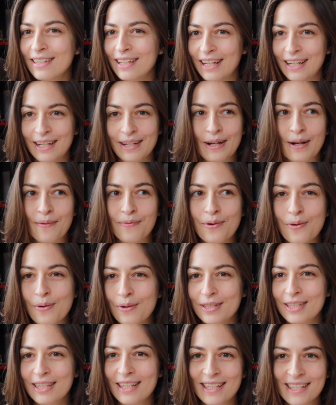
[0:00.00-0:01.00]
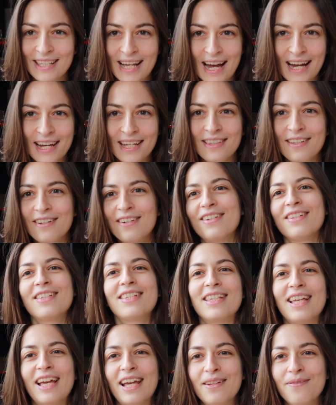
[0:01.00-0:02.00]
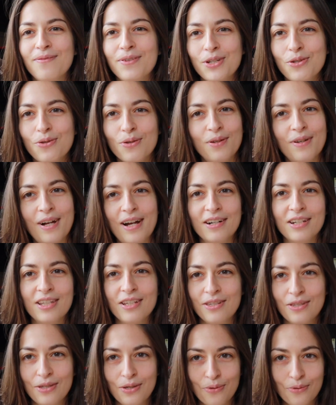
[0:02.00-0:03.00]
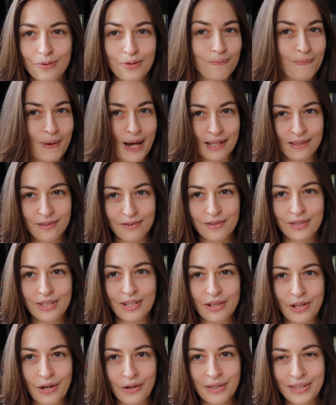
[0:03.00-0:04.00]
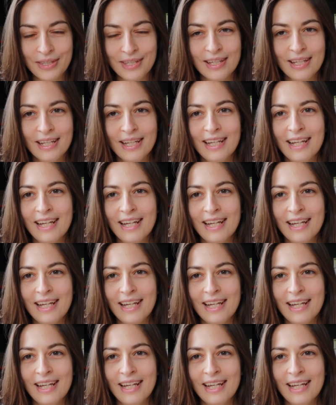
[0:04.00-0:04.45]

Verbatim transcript: uh, of course designers and visual artists use patterns a lot